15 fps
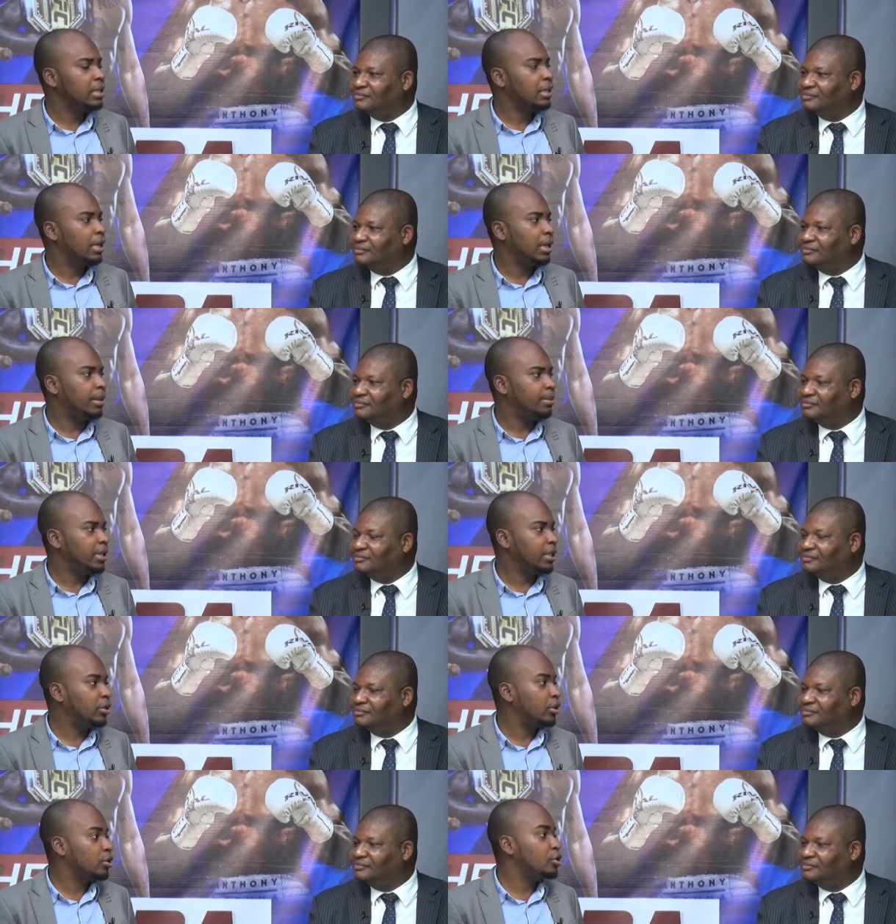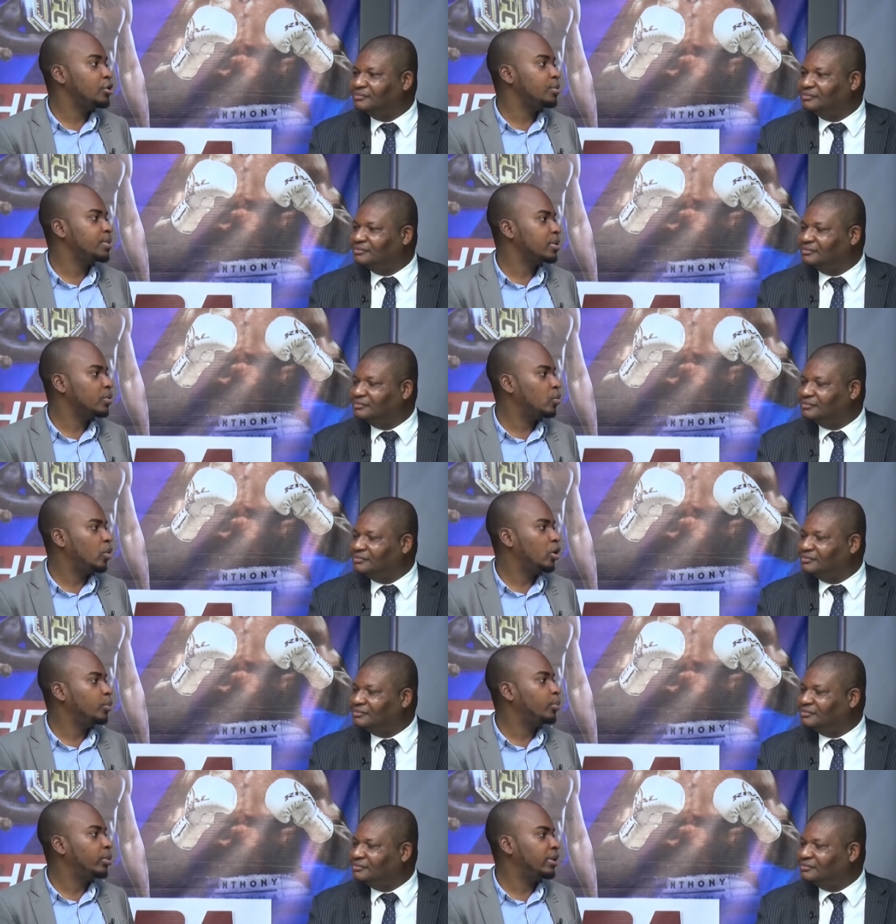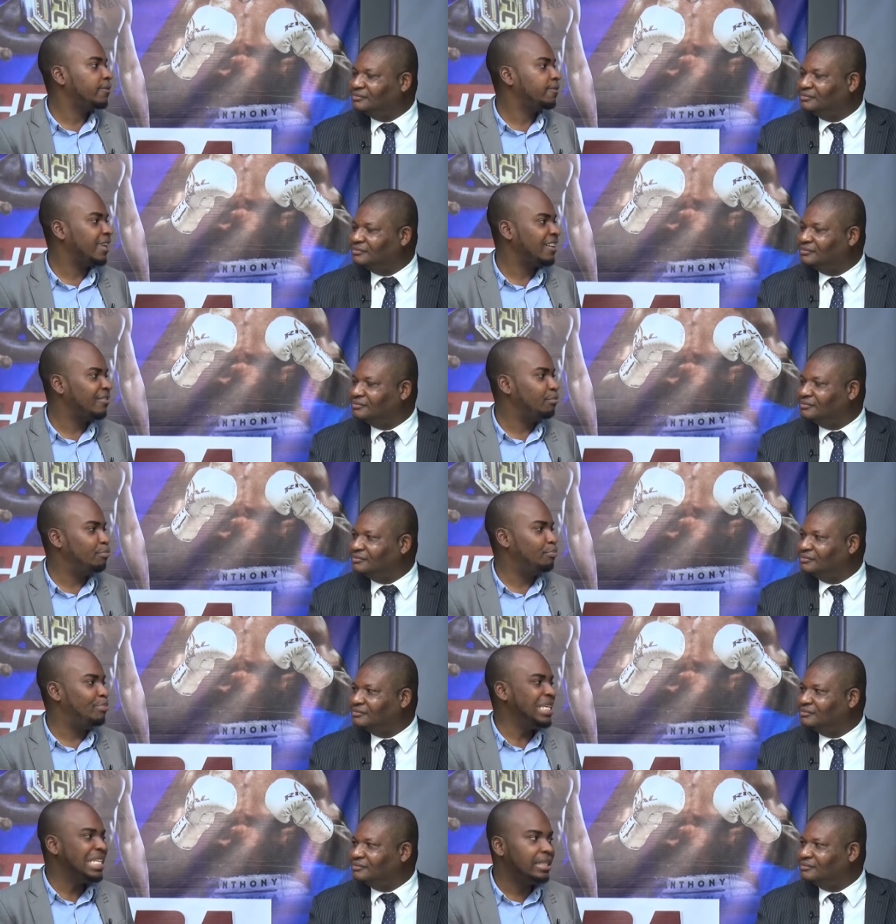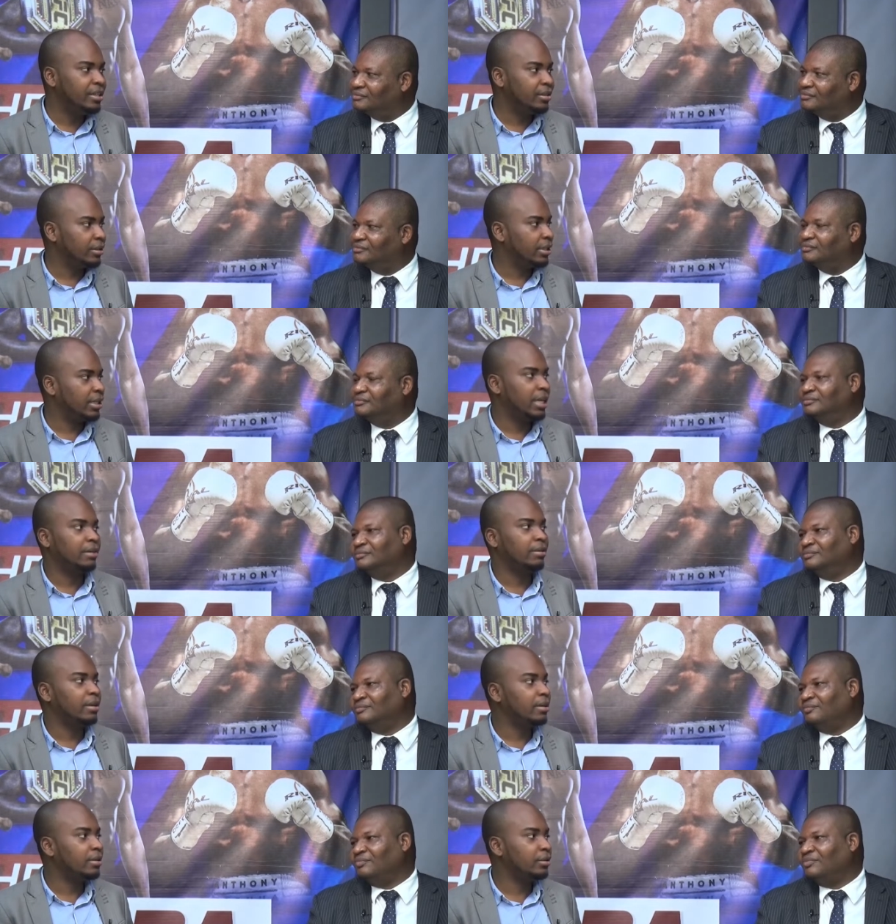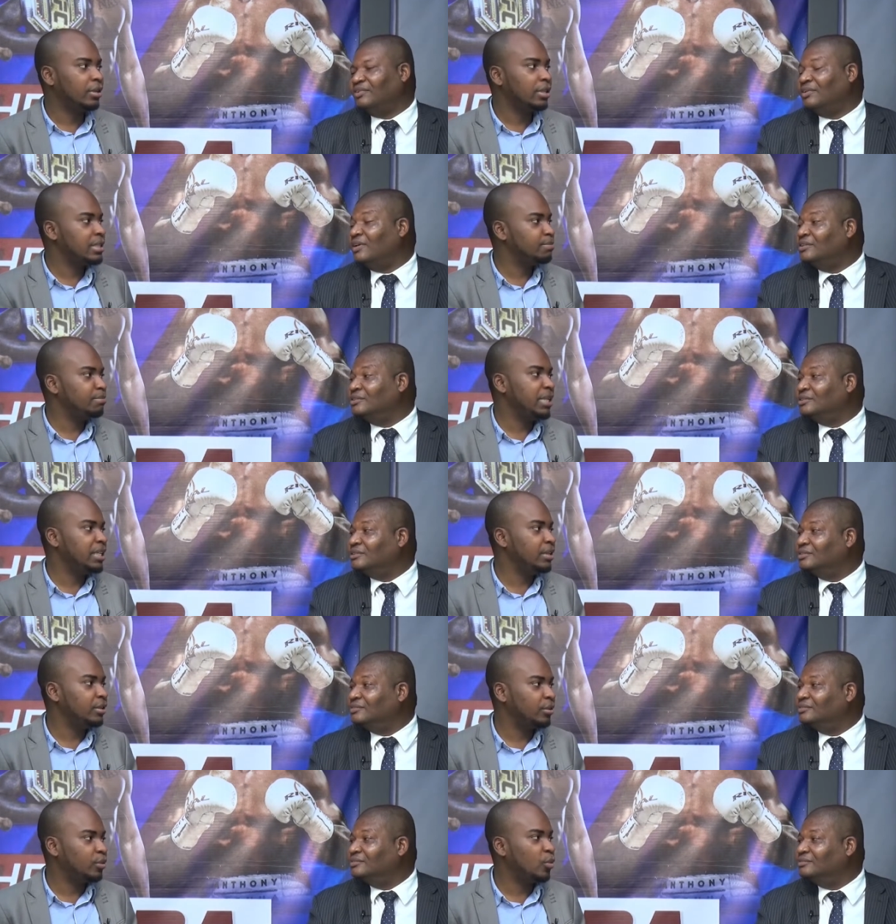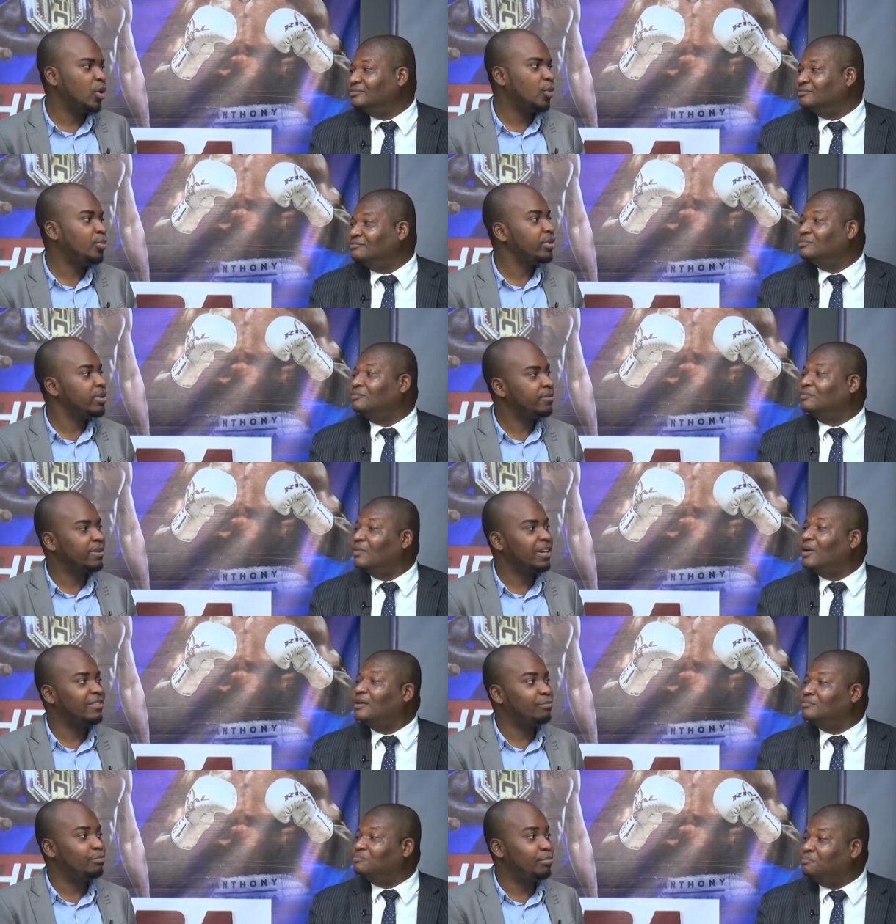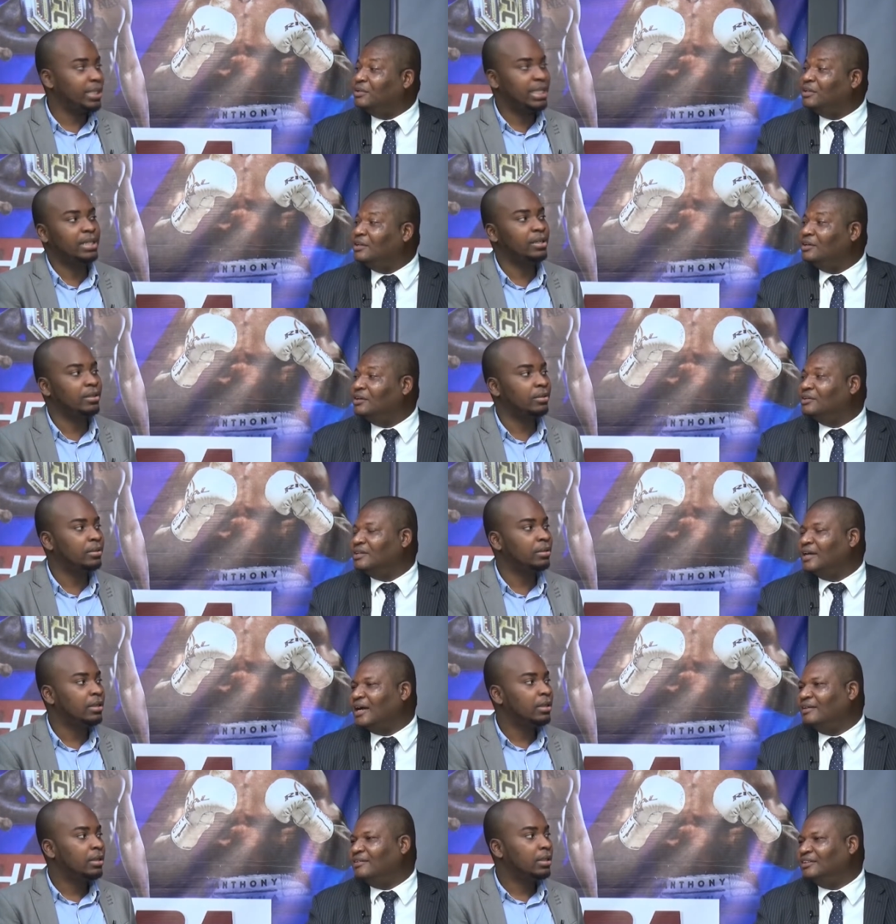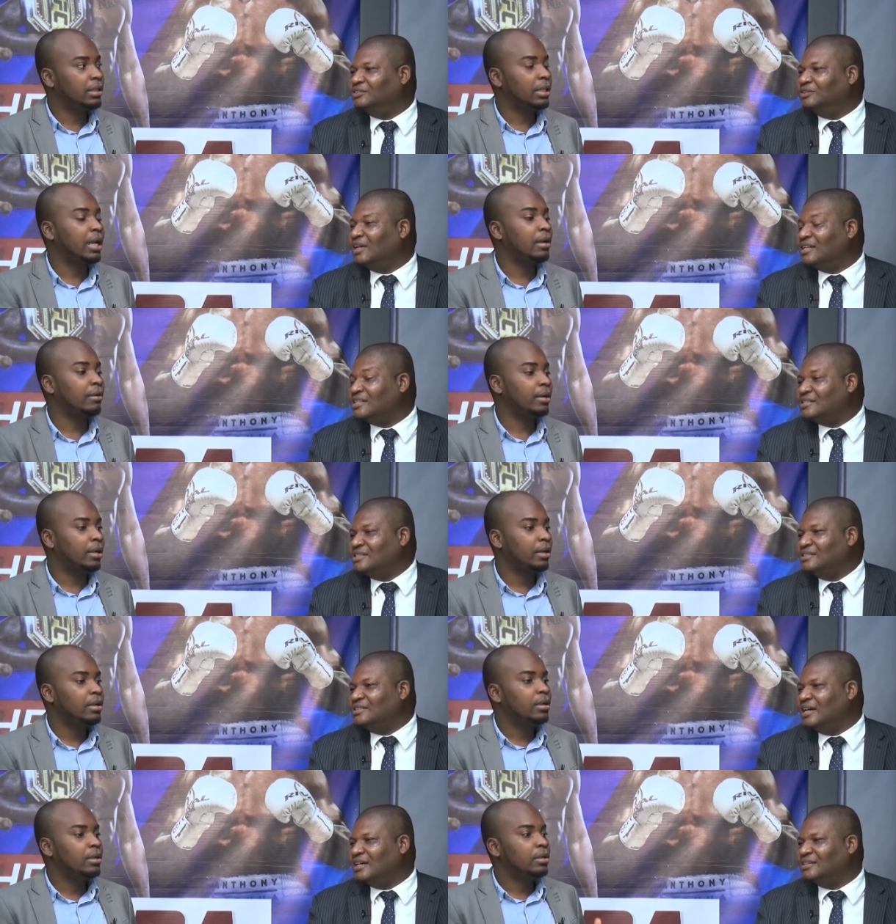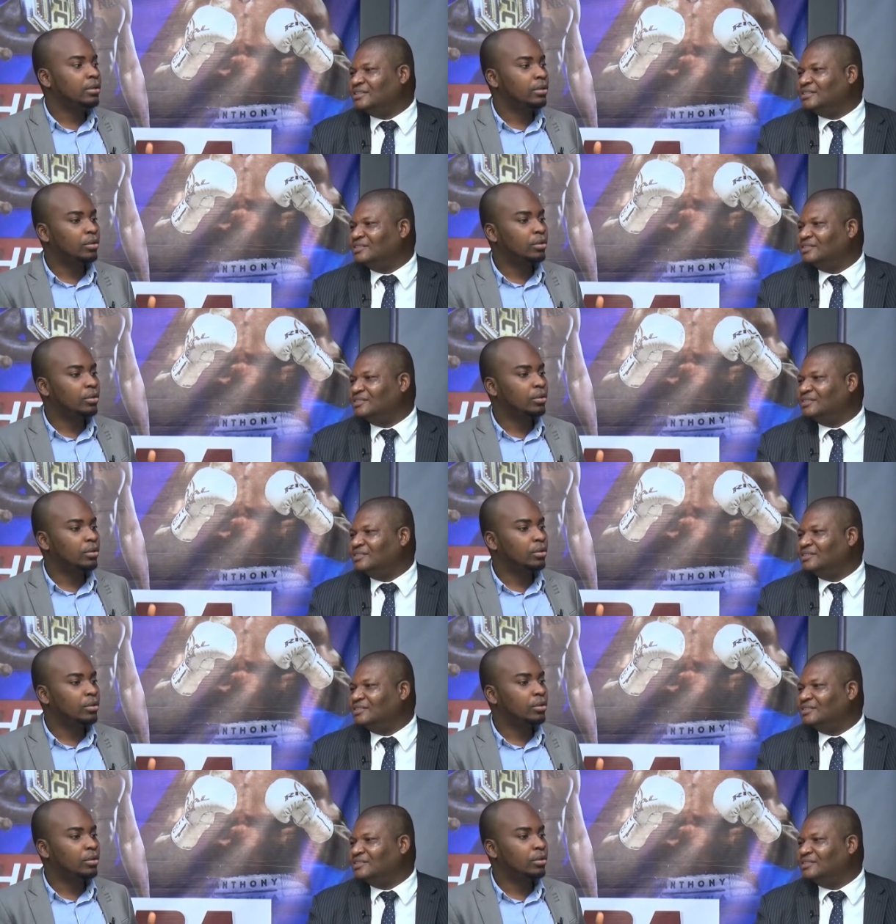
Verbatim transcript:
Speaker 1: um, he got duped 1.5 billion naira, not million, 1.5 billion, billion naira. You can see that.